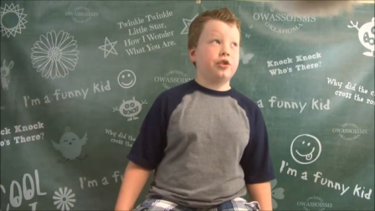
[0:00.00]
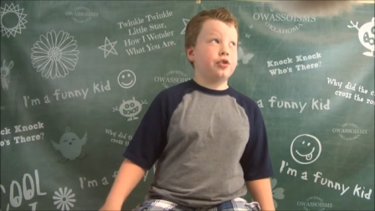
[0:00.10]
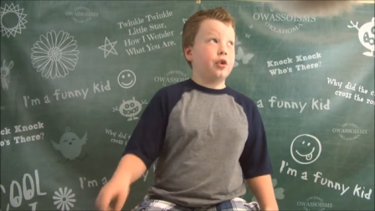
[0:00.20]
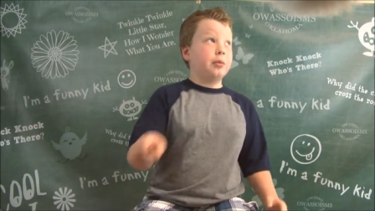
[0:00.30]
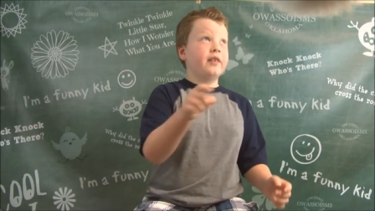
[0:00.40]

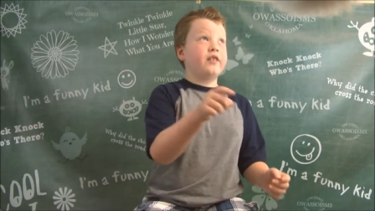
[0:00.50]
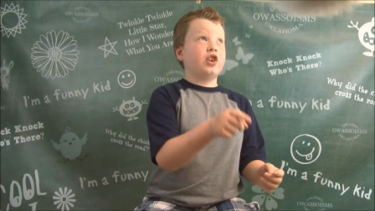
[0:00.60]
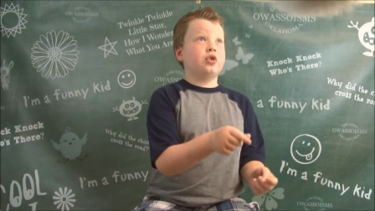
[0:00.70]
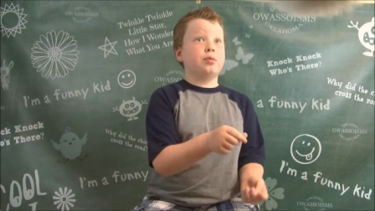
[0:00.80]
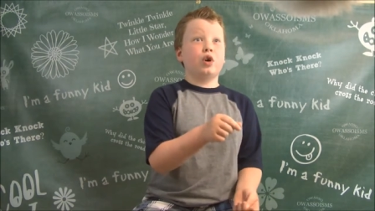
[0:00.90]
The only
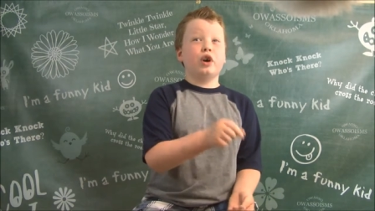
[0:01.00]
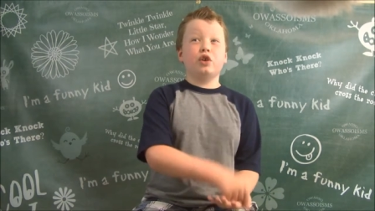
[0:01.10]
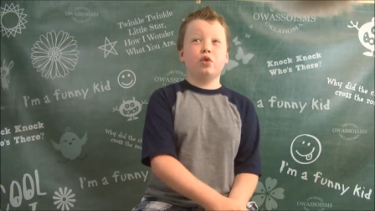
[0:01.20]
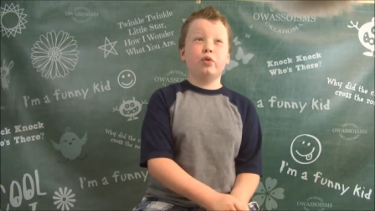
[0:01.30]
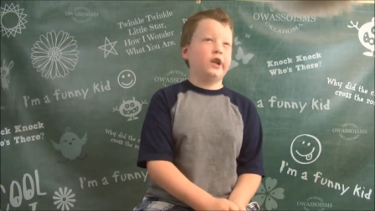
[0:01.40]
vegetable I
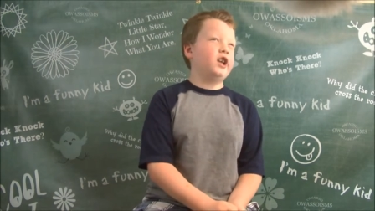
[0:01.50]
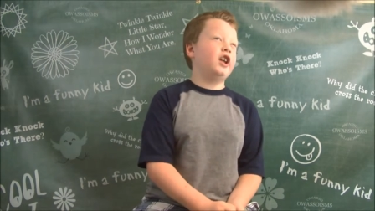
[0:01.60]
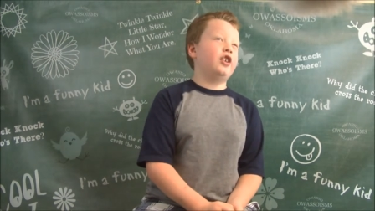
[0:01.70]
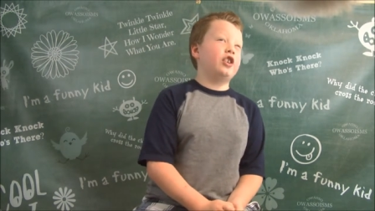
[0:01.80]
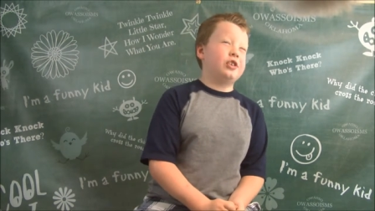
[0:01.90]
do eat
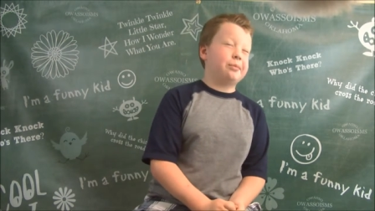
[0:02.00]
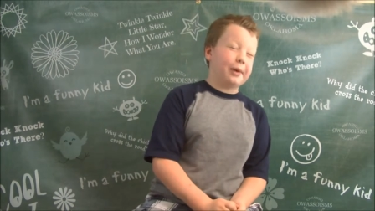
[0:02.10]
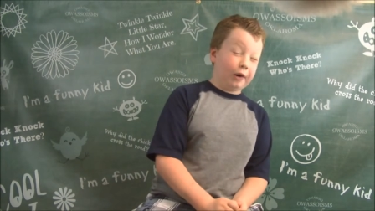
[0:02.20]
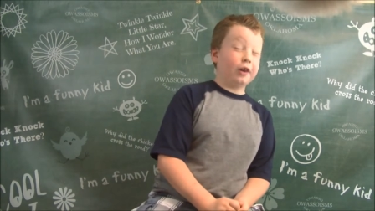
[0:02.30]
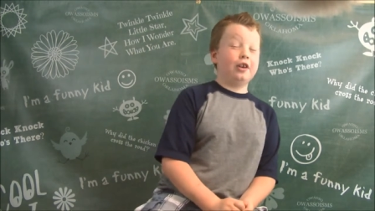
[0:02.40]
is
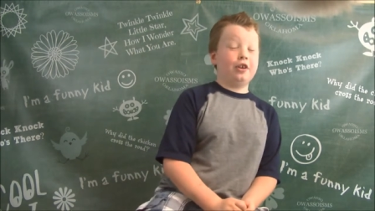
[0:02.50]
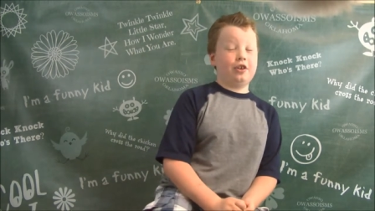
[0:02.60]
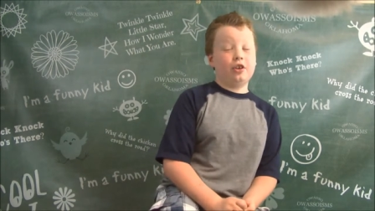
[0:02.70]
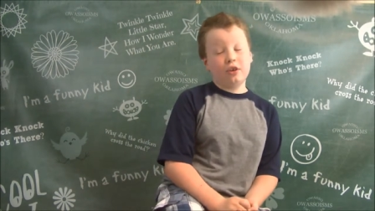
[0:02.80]
asparagus.